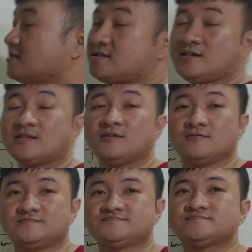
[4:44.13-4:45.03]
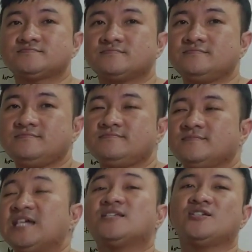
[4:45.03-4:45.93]
sitting now?
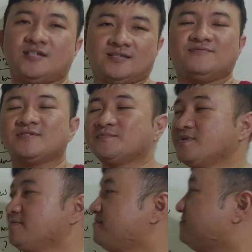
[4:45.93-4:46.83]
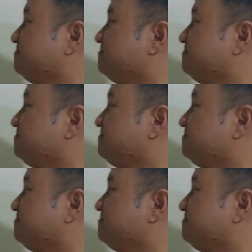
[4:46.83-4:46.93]
Yes, she is, for example.